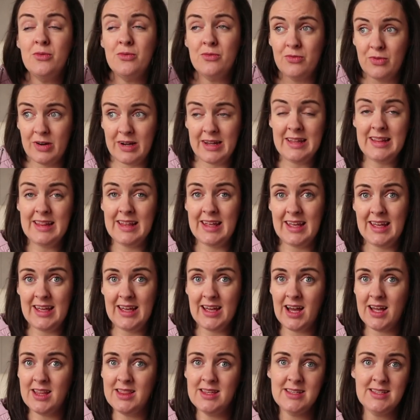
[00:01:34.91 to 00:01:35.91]

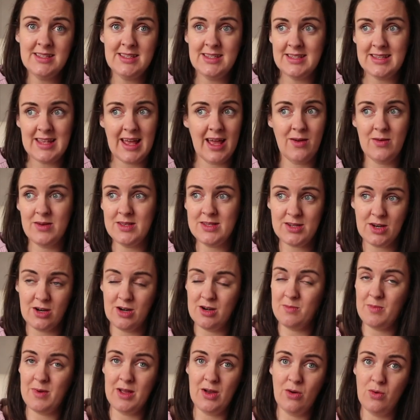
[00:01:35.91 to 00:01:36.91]
really, and this is how I
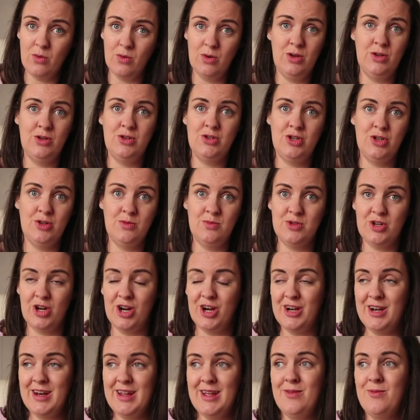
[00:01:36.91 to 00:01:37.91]
started my whole YouTube
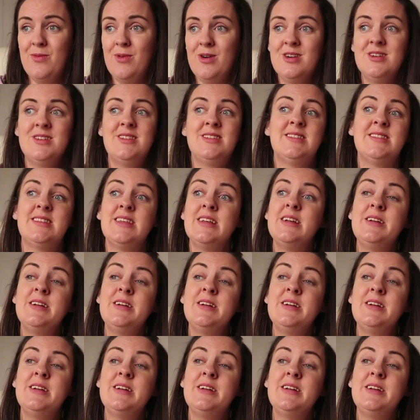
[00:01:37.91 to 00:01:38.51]
journey, was